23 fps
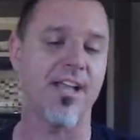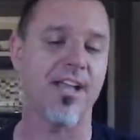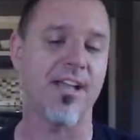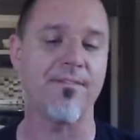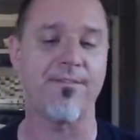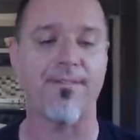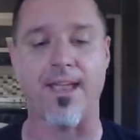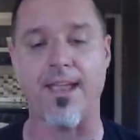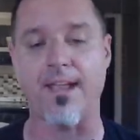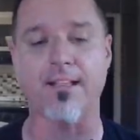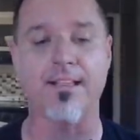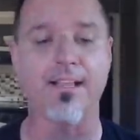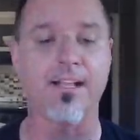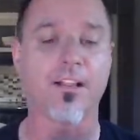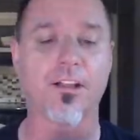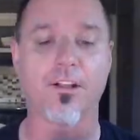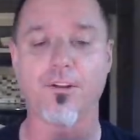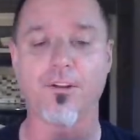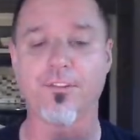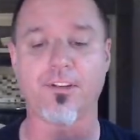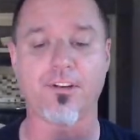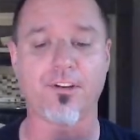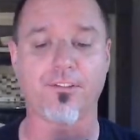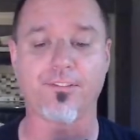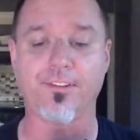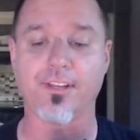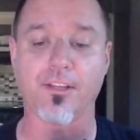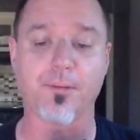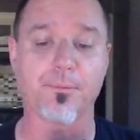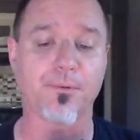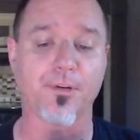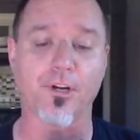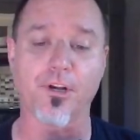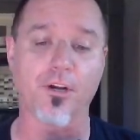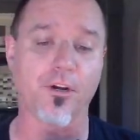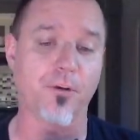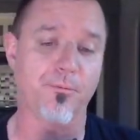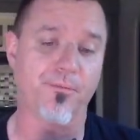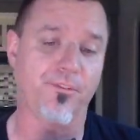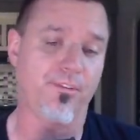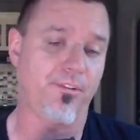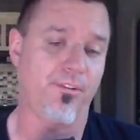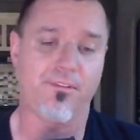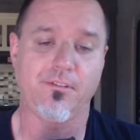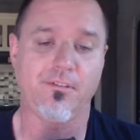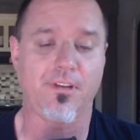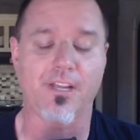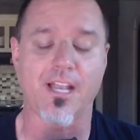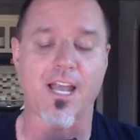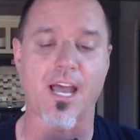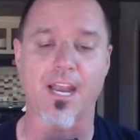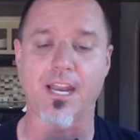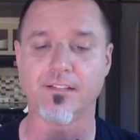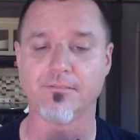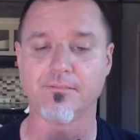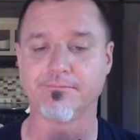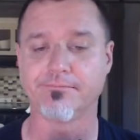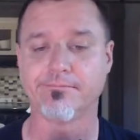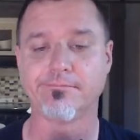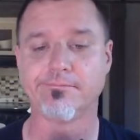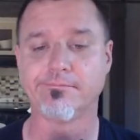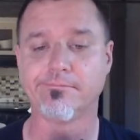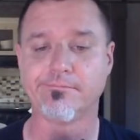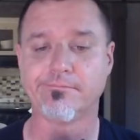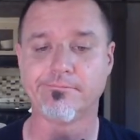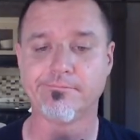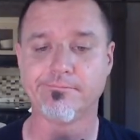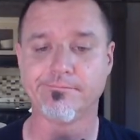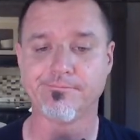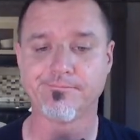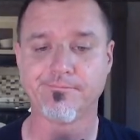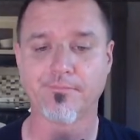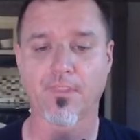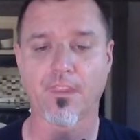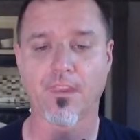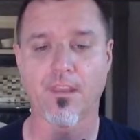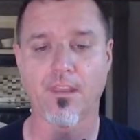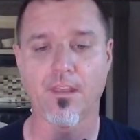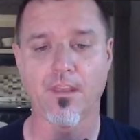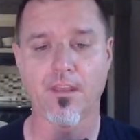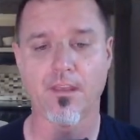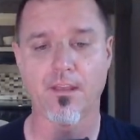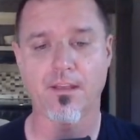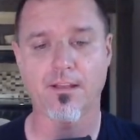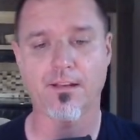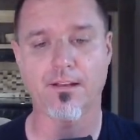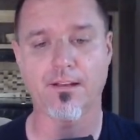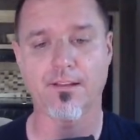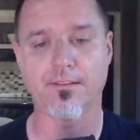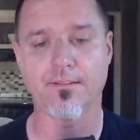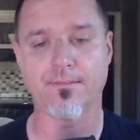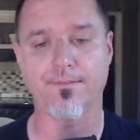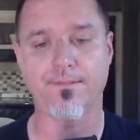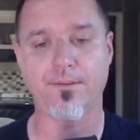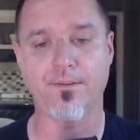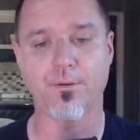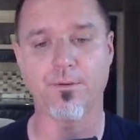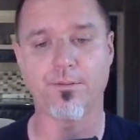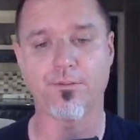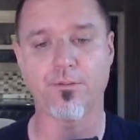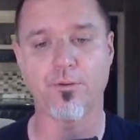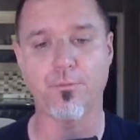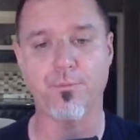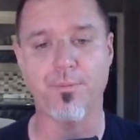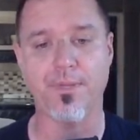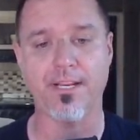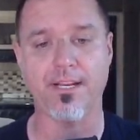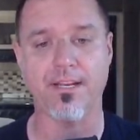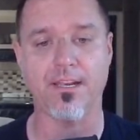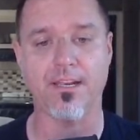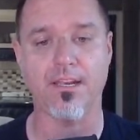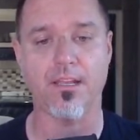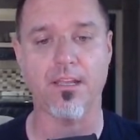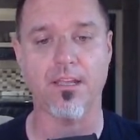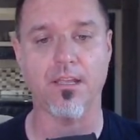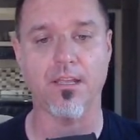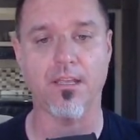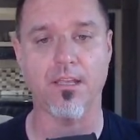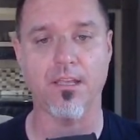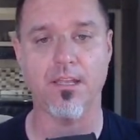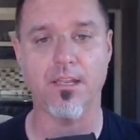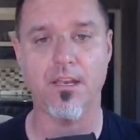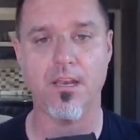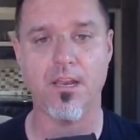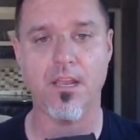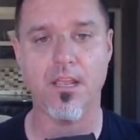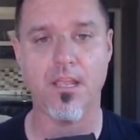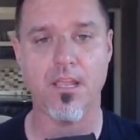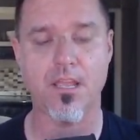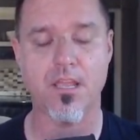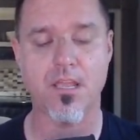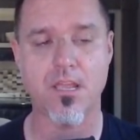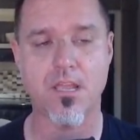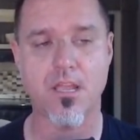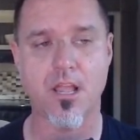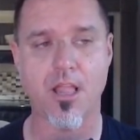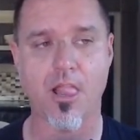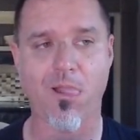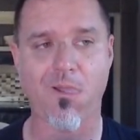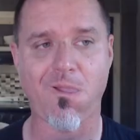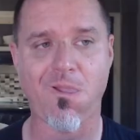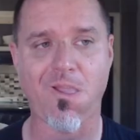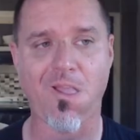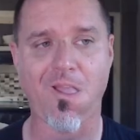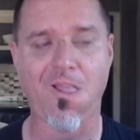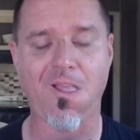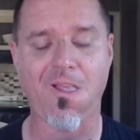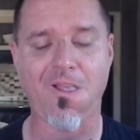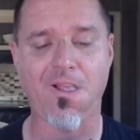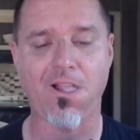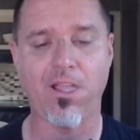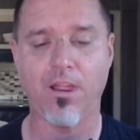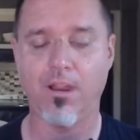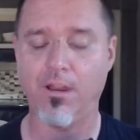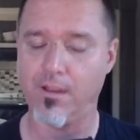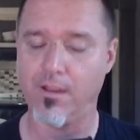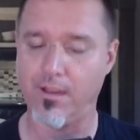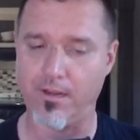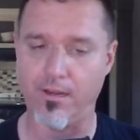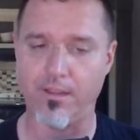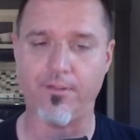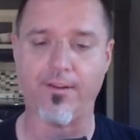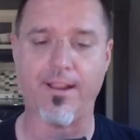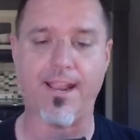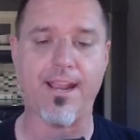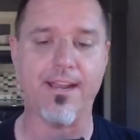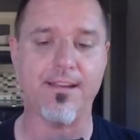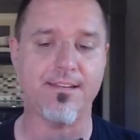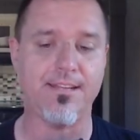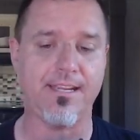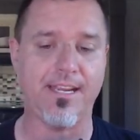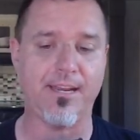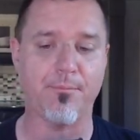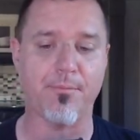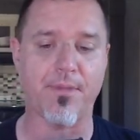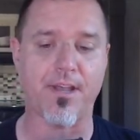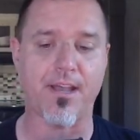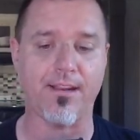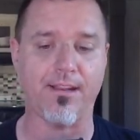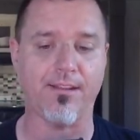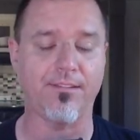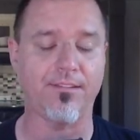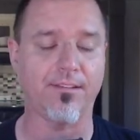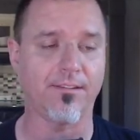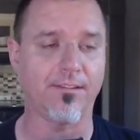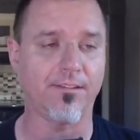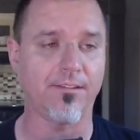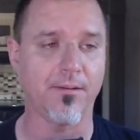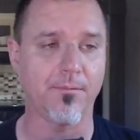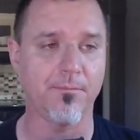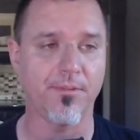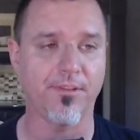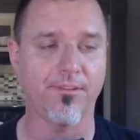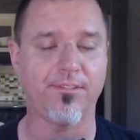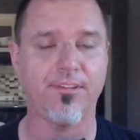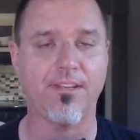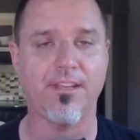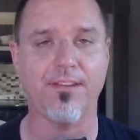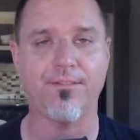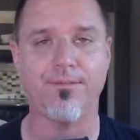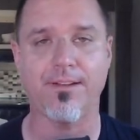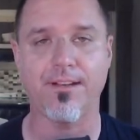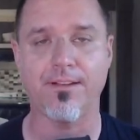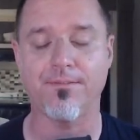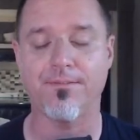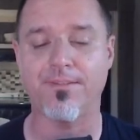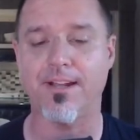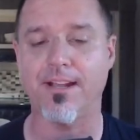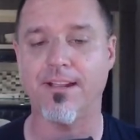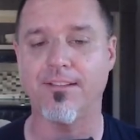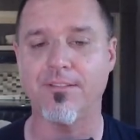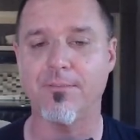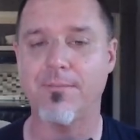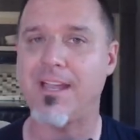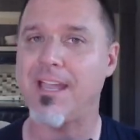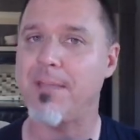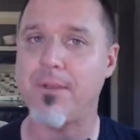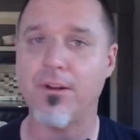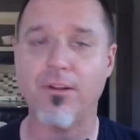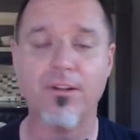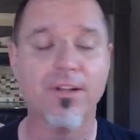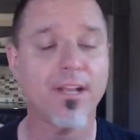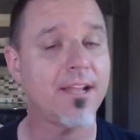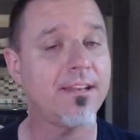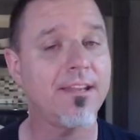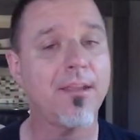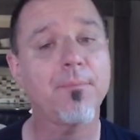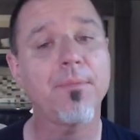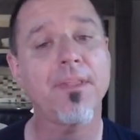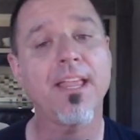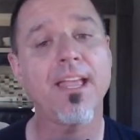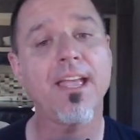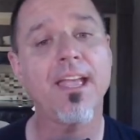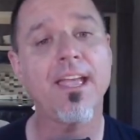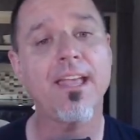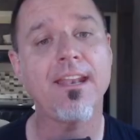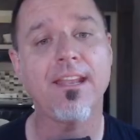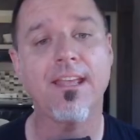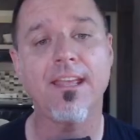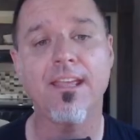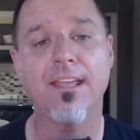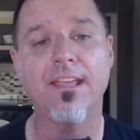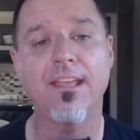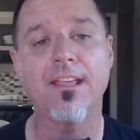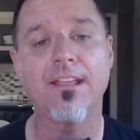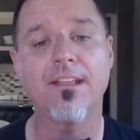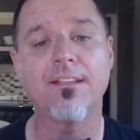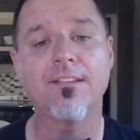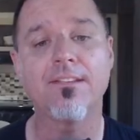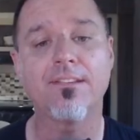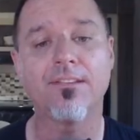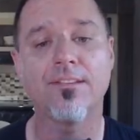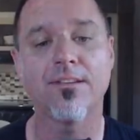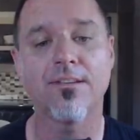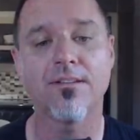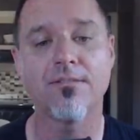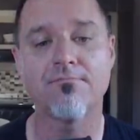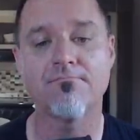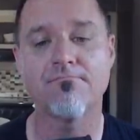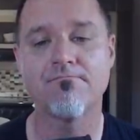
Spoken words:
you got vaguely close on your 6 probes, you got it. Get some fuel scooping done. Another 18 body system. We'll see if we can find some high metal content planets.